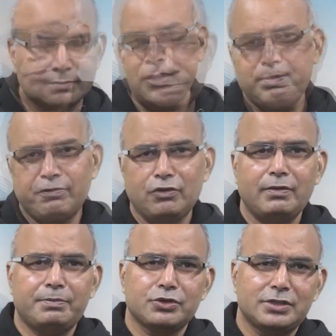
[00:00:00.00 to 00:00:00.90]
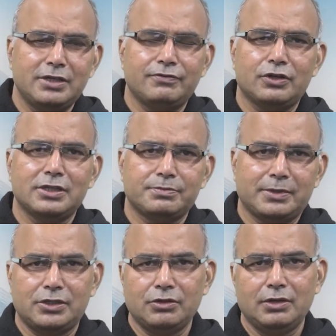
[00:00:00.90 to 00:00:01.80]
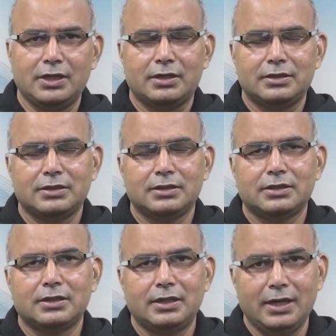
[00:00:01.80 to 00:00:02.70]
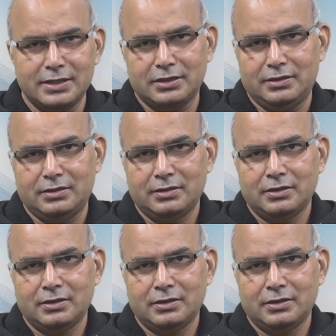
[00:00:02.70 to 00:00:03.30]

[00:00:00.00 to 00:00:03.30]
But before we proceed for this particular lesson,